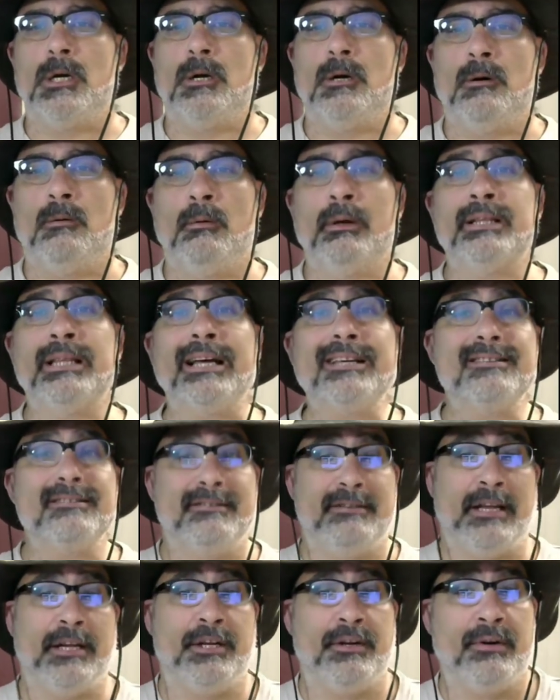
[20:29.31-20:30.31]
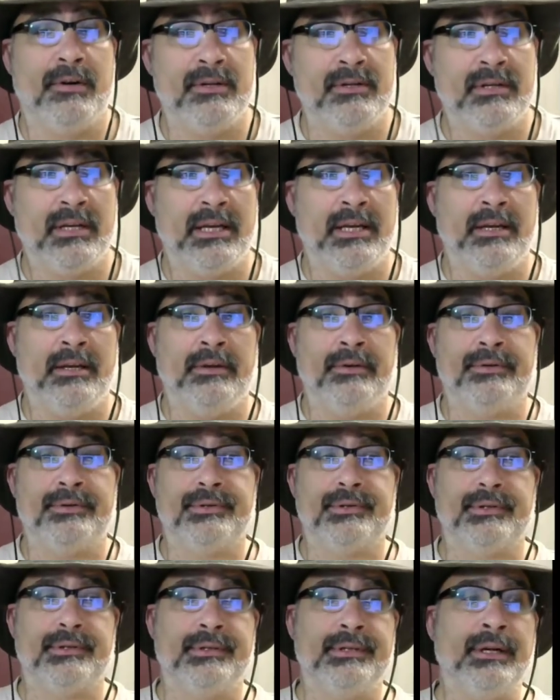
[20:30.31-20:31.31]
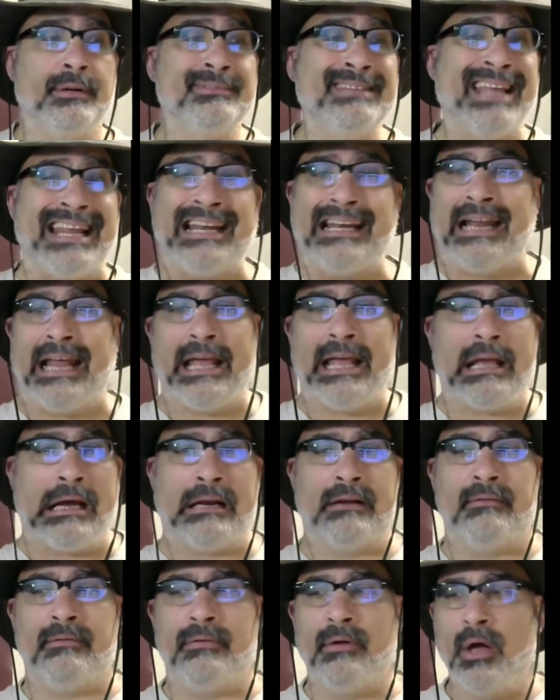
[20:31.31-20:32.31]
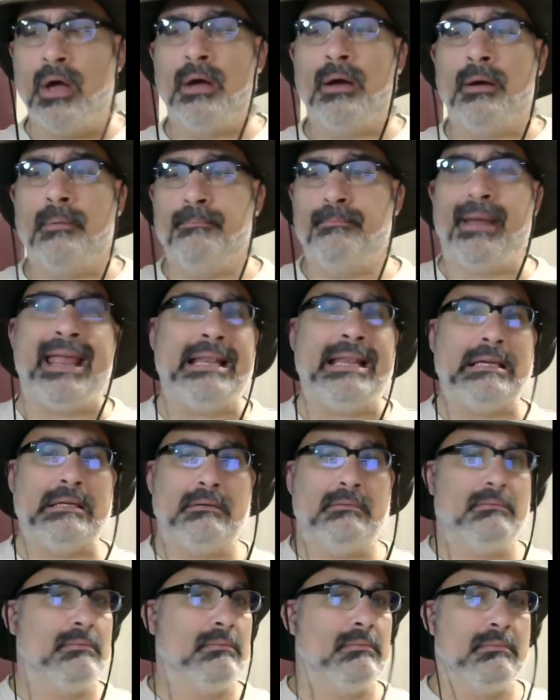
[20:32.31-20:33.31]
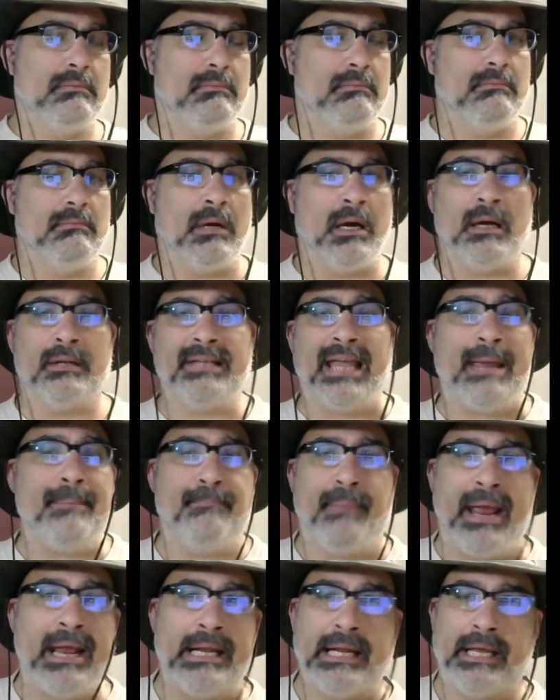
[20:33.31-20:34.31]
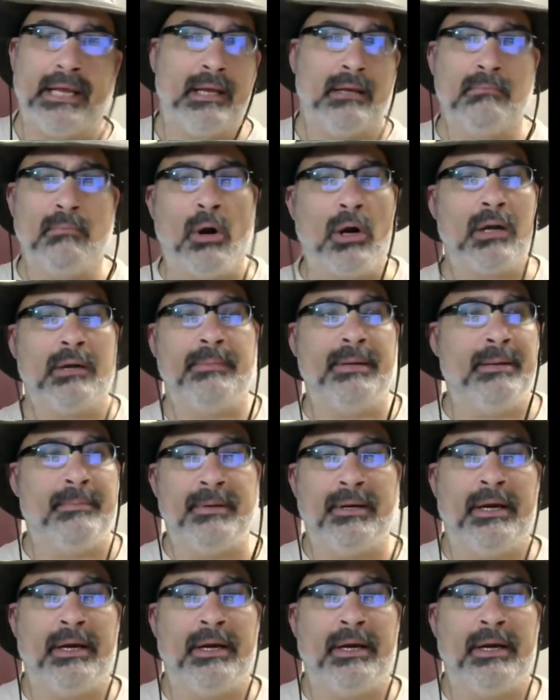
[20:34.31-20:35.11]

What doesn't set trends is day-to-day kind of tape painting and market,